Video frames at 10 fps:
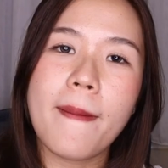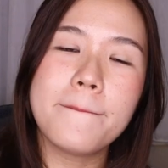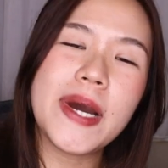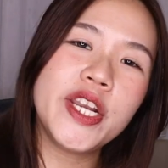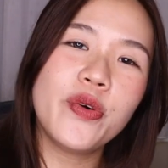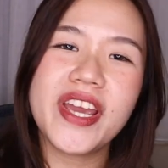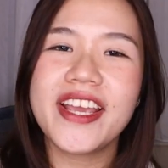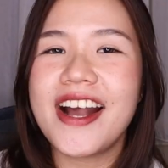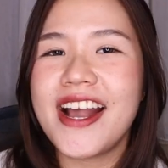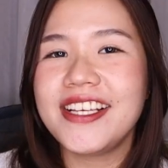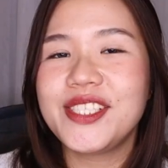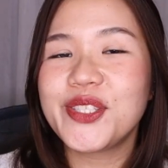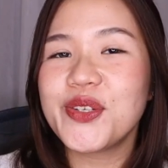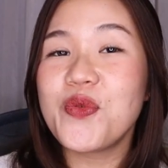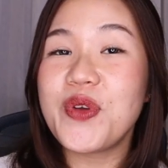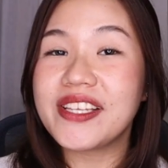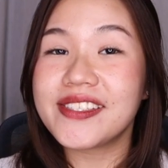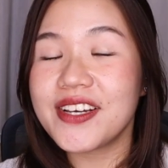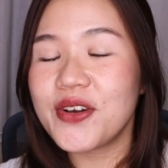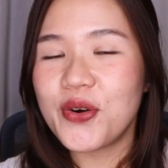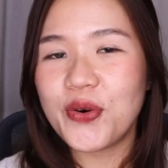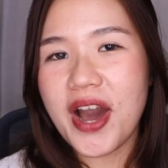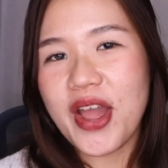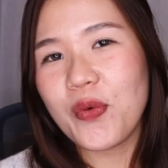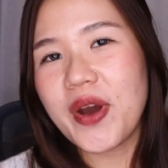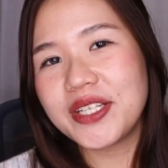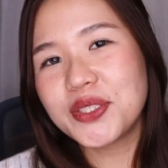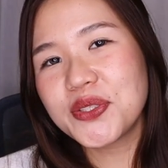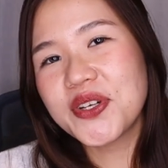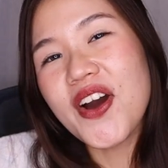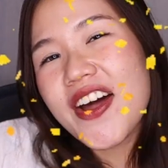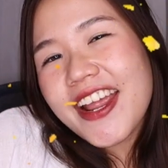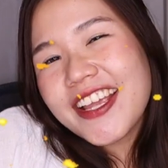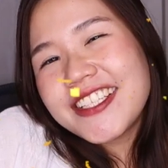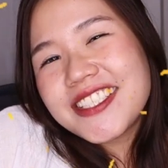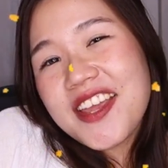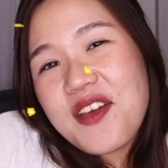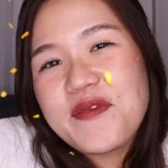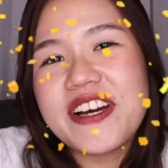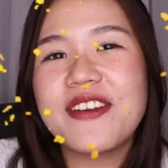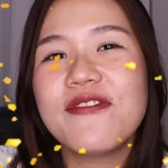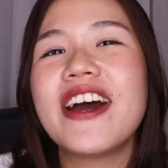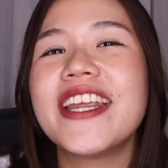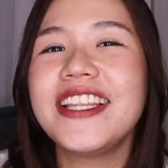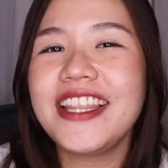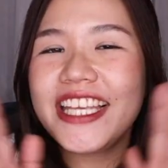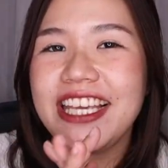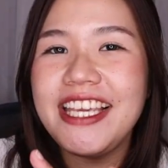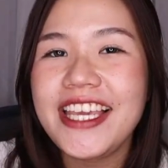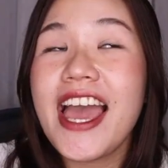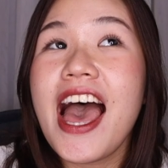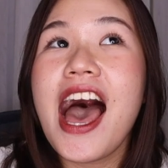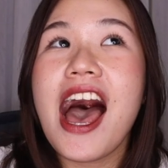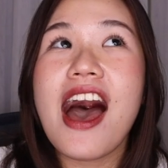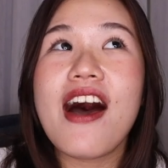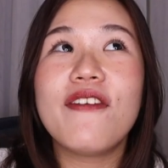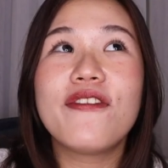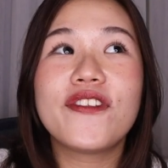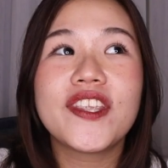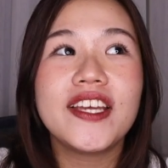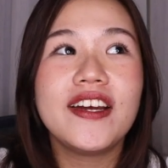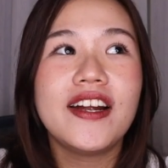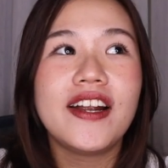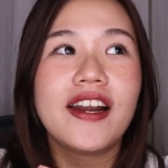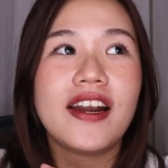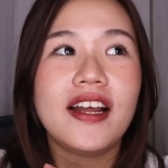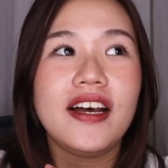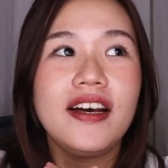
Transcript: by the way, guys, 2 weeks ago I went to Connect Entertainment finally after